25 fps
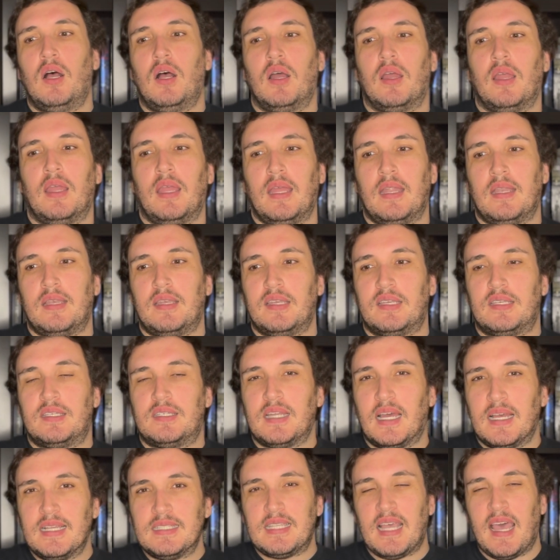It
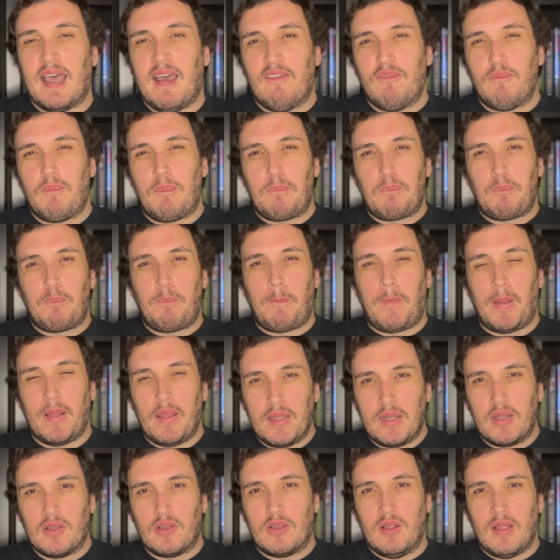does have
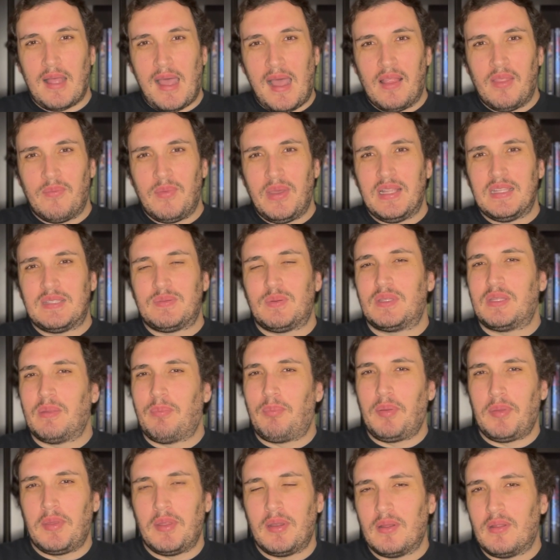political elements, but the
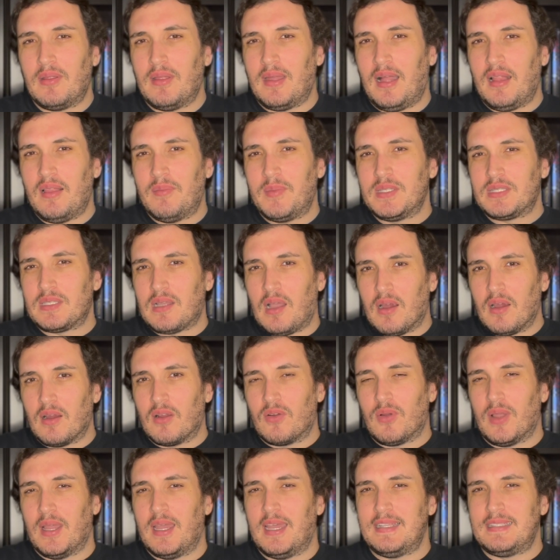political elements aren't
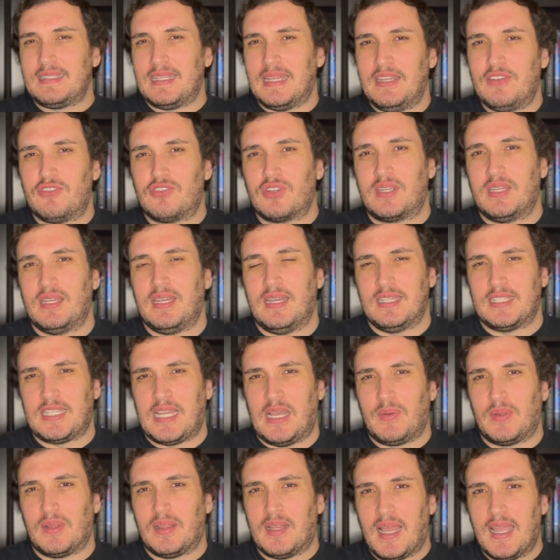quite as intricate as I
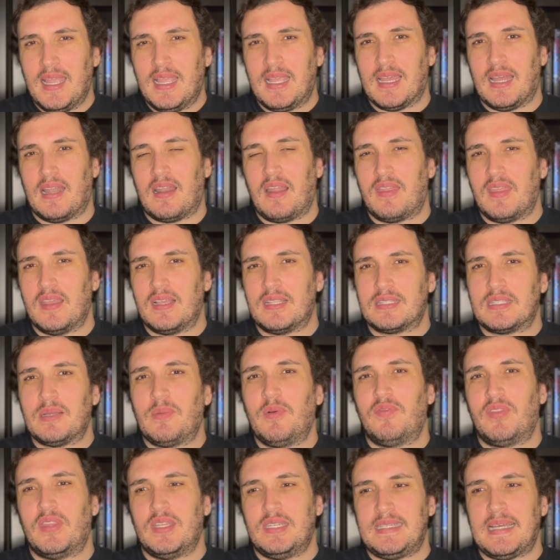would like, and I think some
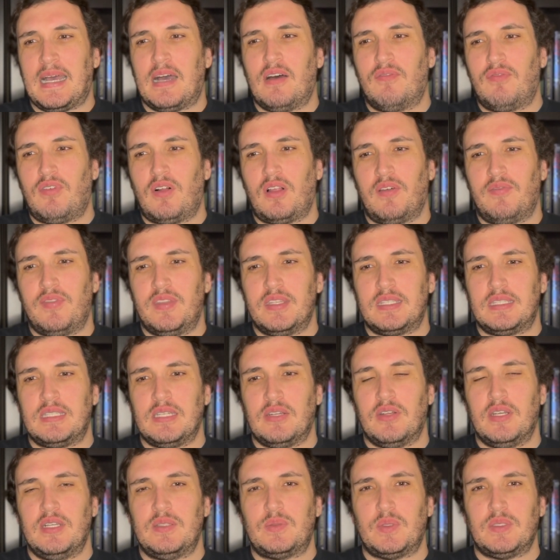of the downfall of the
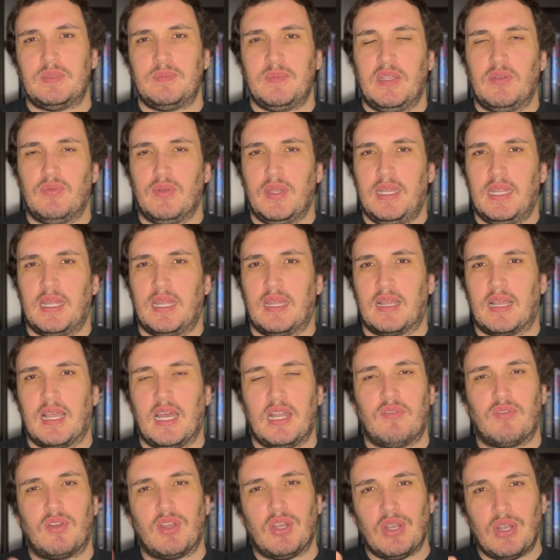series was me reading it
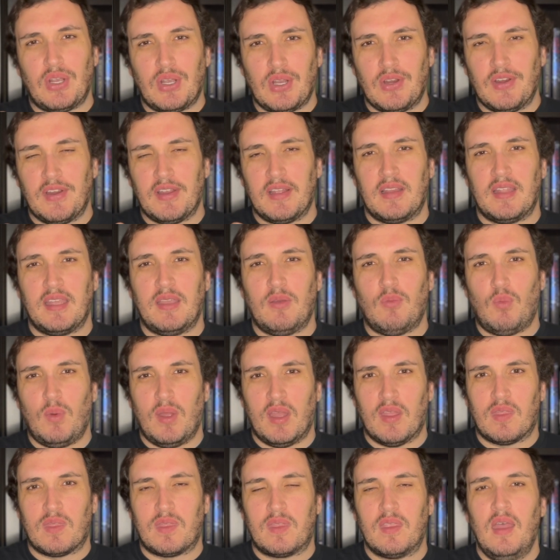kind of concurrently
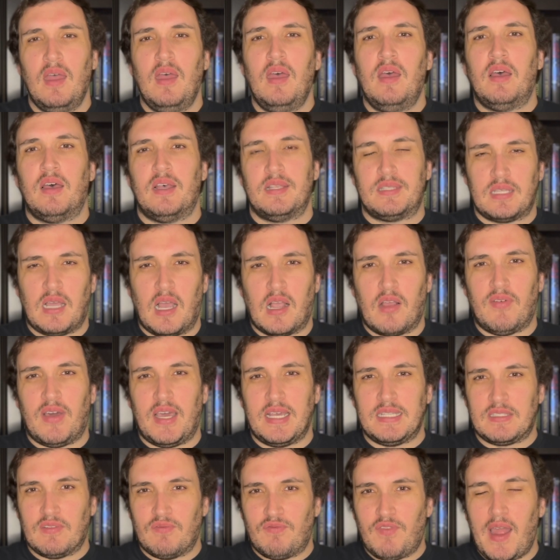with A Song of
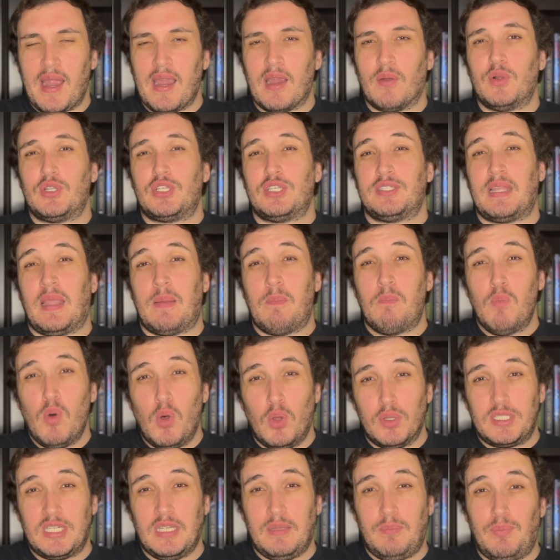Ice and Fire, which is a
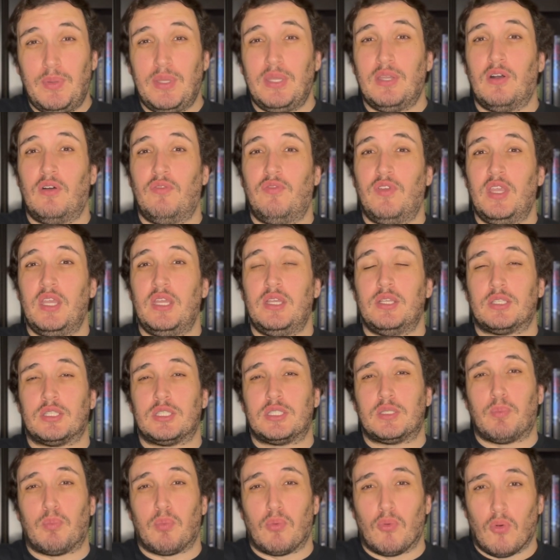multi-POV,
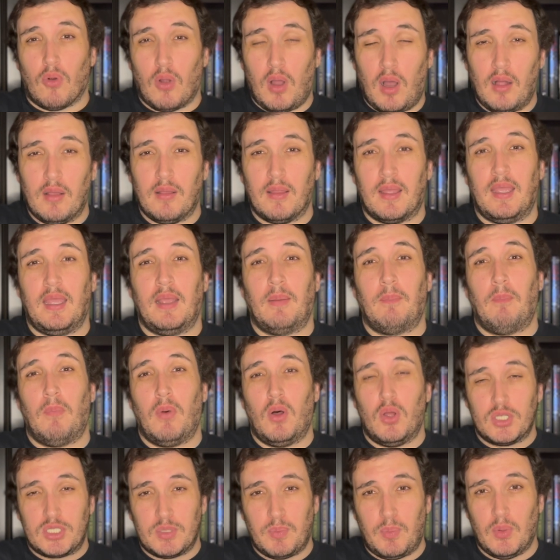sprawling,
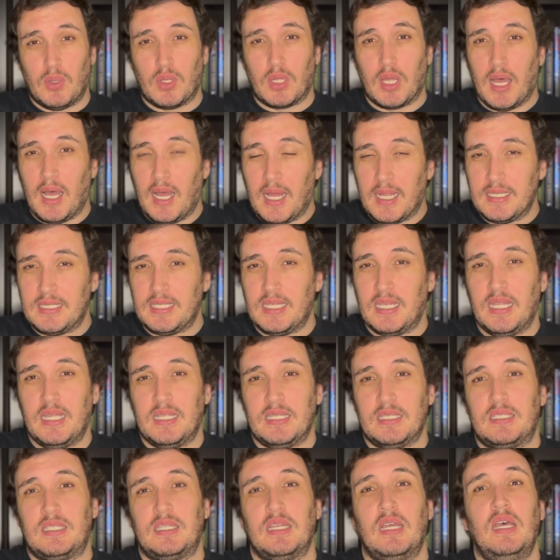multiple
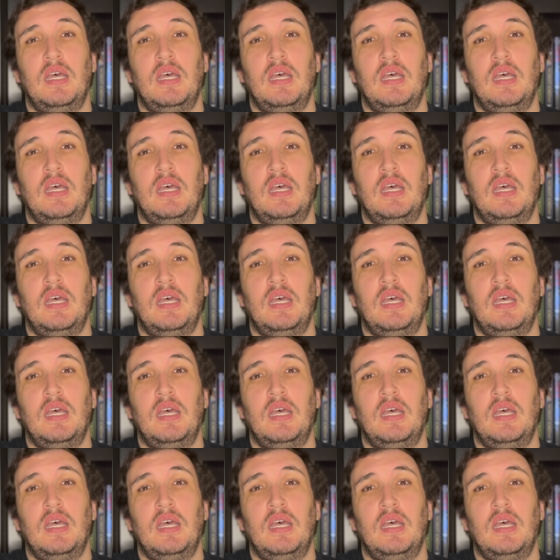continent